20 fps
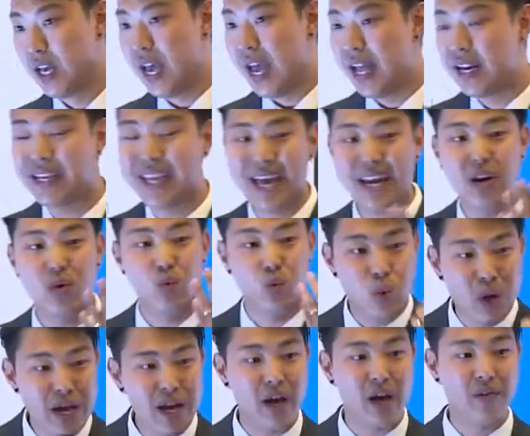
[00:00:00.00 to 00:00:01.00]
and getting
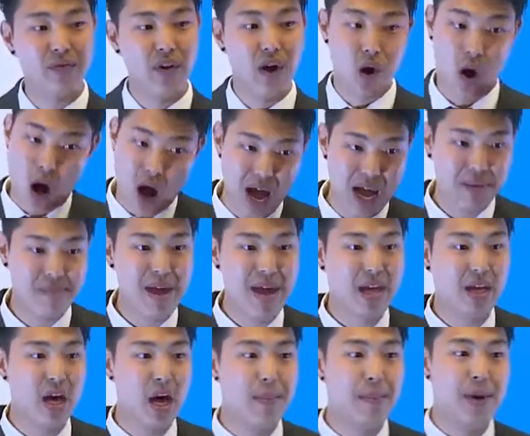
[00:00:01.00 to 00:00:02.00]
rid of her eye
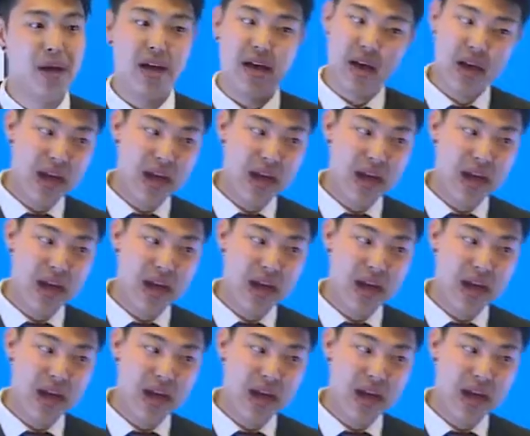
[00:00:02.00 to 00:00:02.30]
makeup,